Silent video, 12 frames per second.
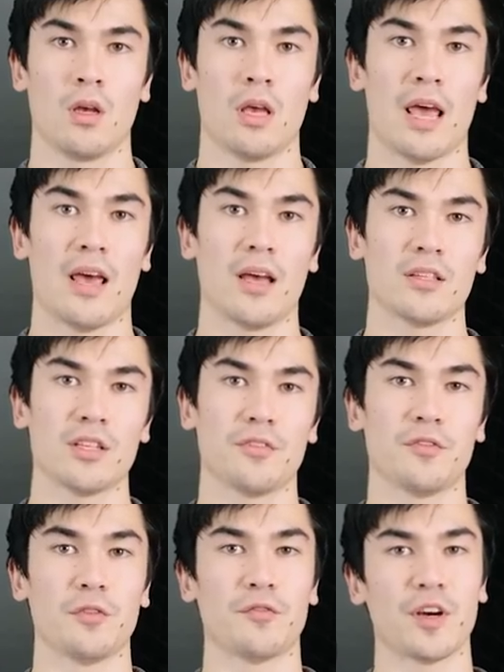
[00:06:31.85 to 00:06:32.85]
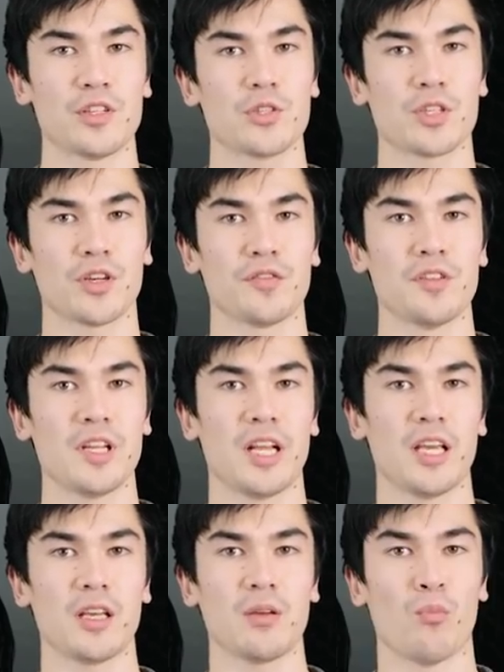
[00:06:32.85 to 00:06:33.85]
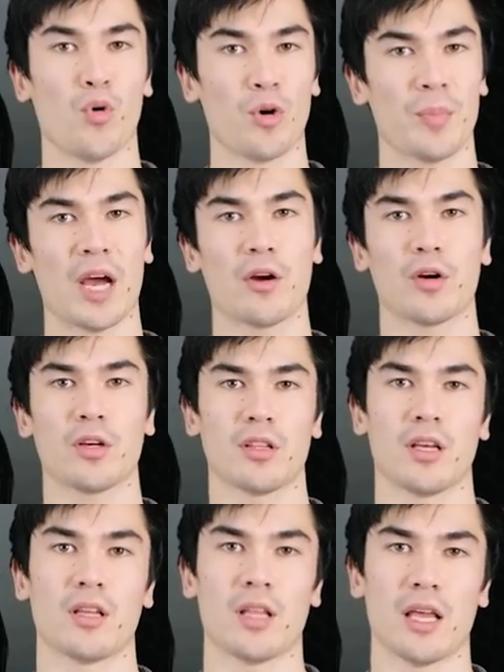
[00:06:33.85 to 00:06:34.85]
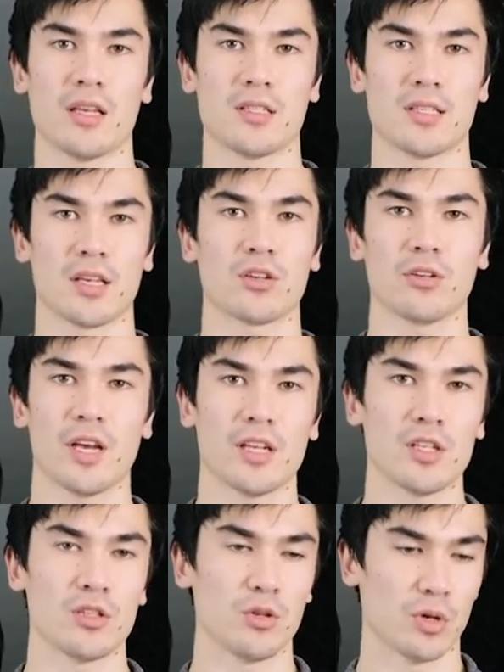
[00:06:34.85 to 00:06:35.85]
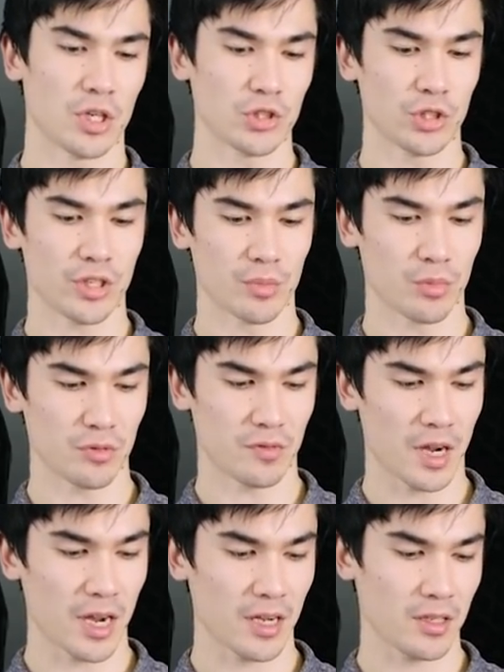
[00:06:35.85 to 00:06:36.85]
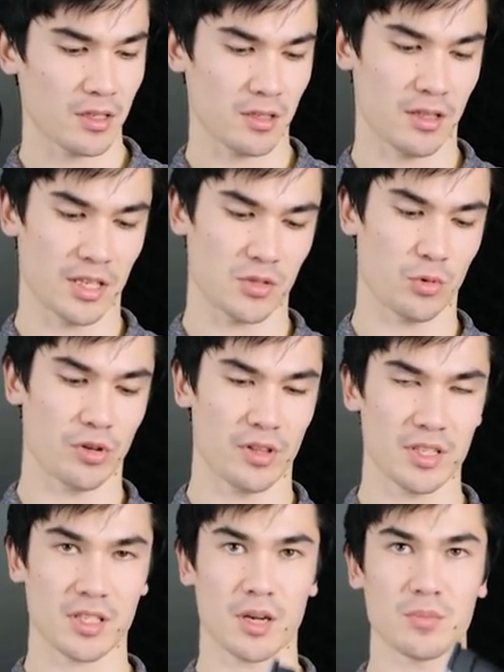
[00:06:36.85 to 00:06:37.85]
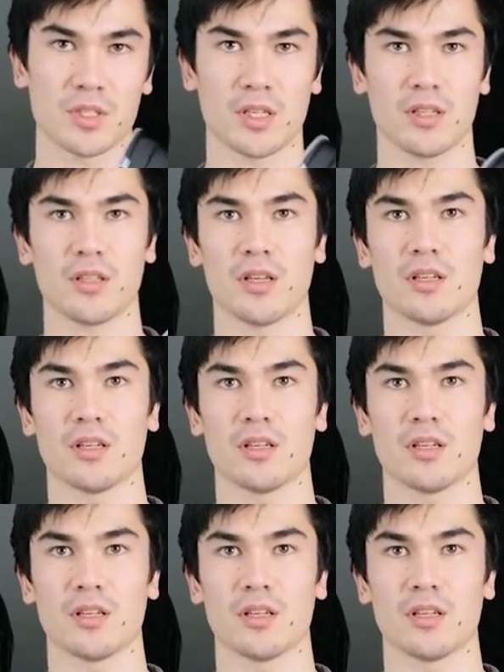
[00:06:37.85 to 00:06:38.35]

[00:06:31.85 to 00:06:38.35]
And if you find yourself needing more power than a single AD200 can provide, that's where this comes in.